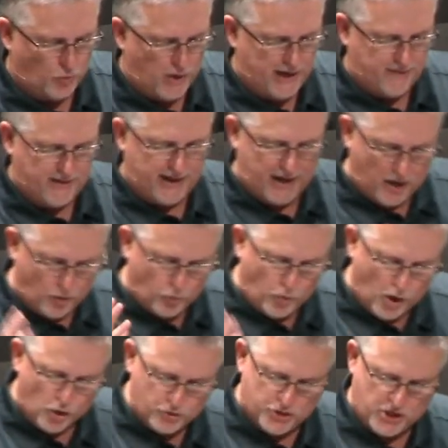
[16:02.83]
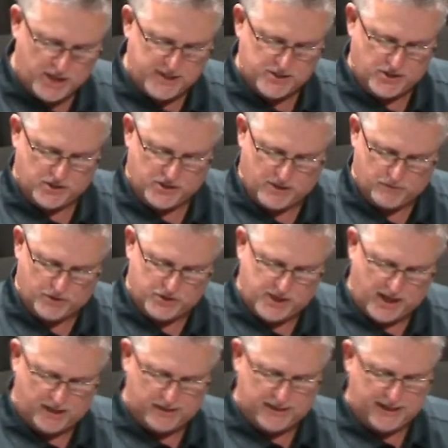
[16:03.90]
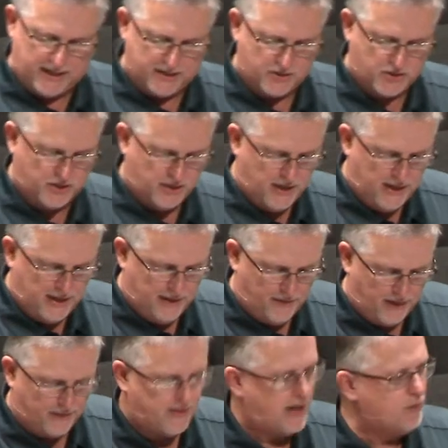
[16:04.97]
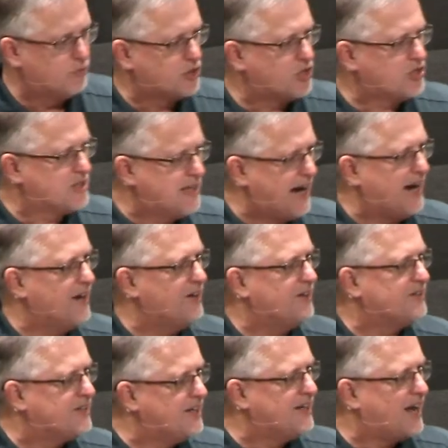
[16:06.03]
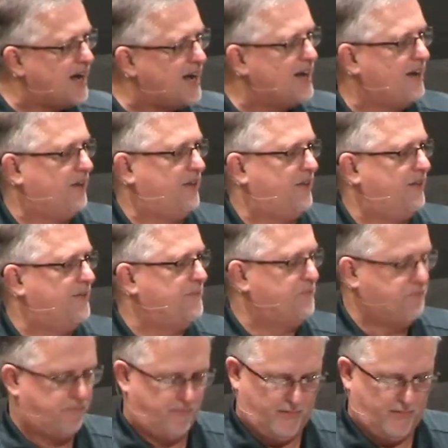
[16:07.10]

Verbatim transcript: in the way they awoke Jesus. It was telling us that they were scared to death.